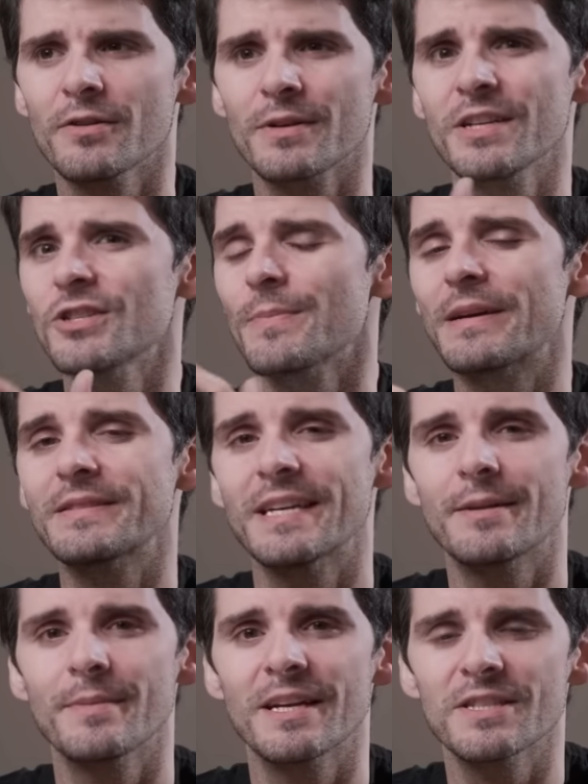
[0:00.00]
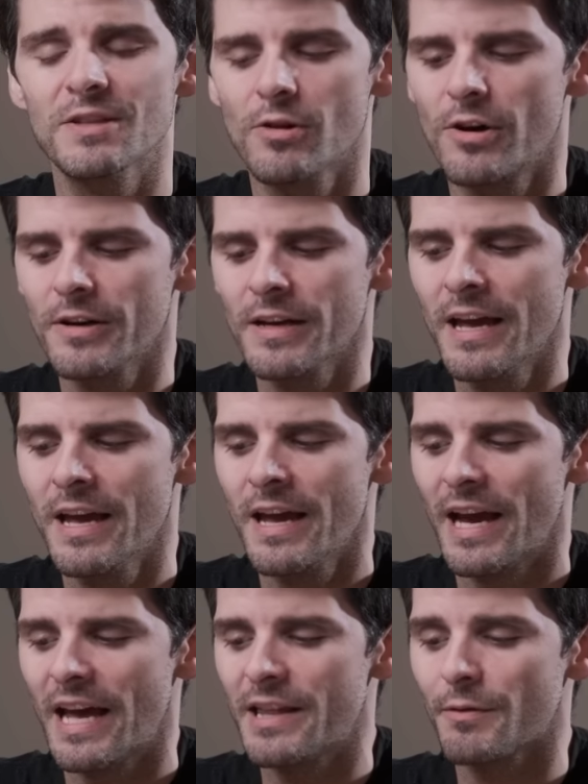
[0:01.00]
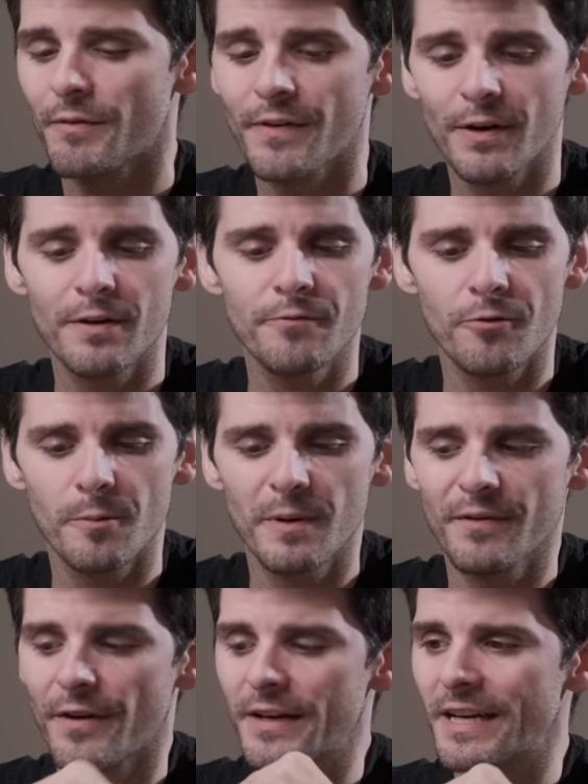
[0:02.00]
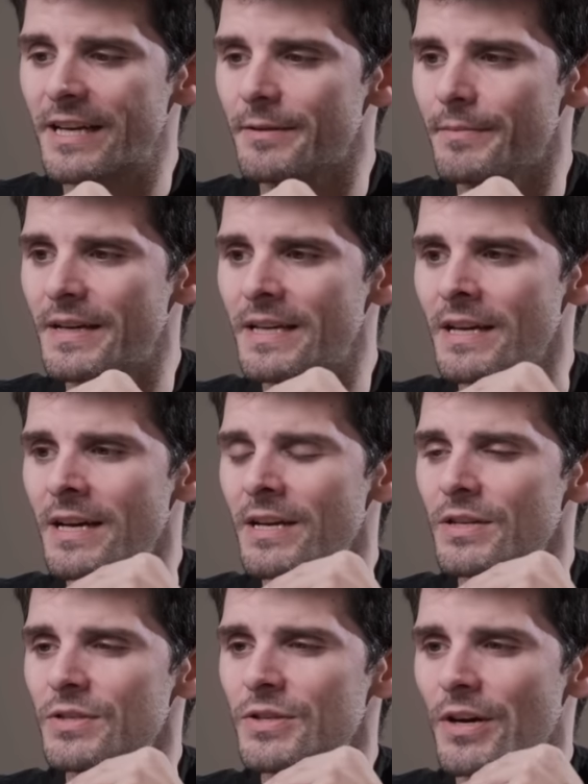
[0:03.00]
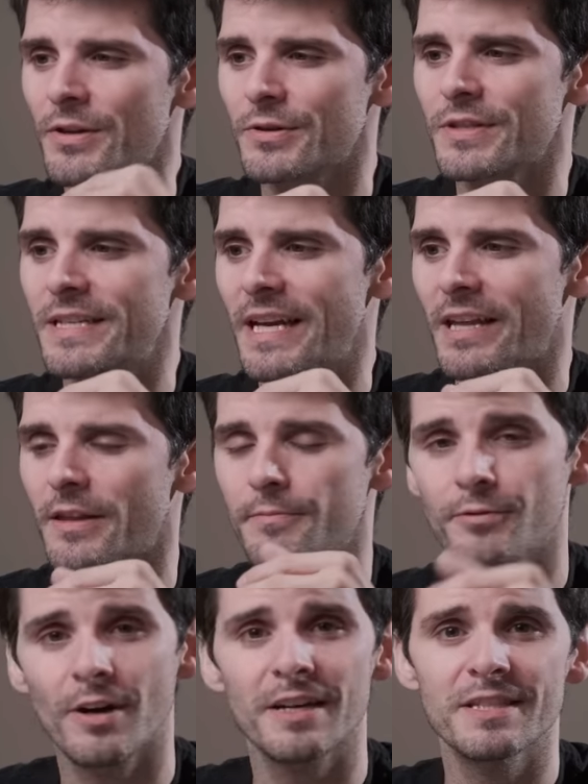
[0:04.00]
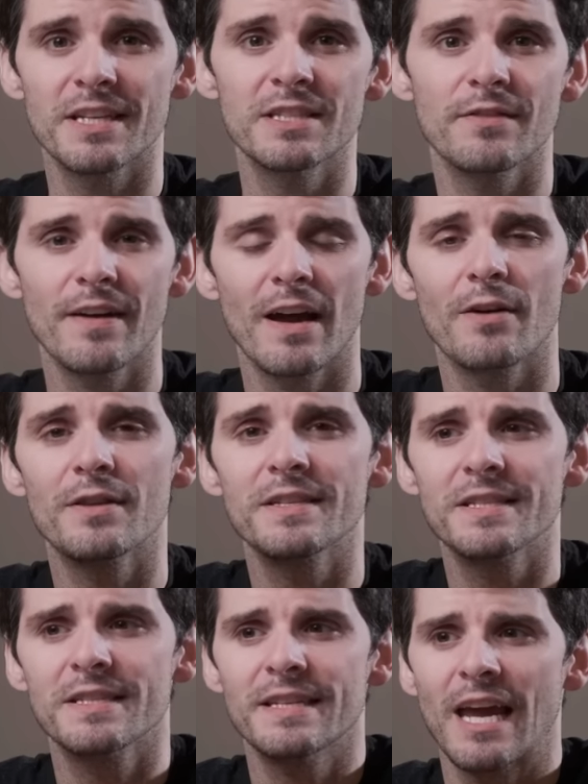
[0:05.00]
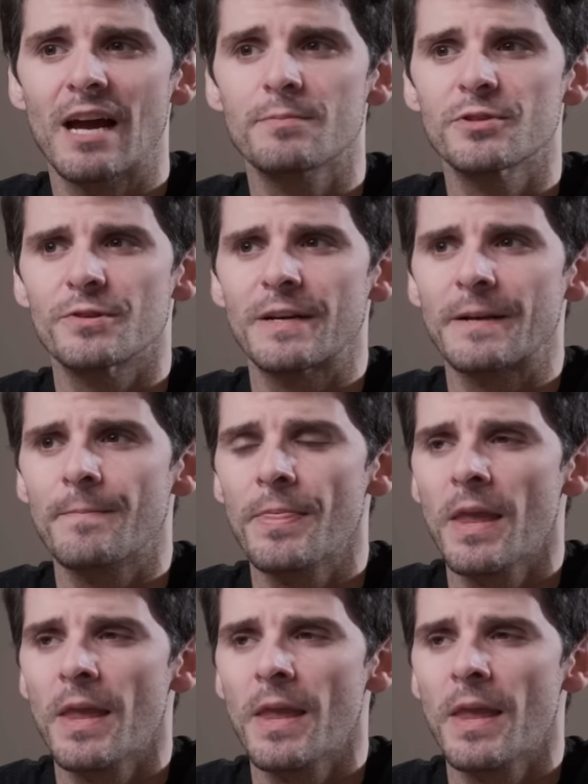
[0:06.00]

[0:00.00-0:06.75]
They're each about 10 minutes long, and they were very informative on getting me to understand the process of how this is capturing.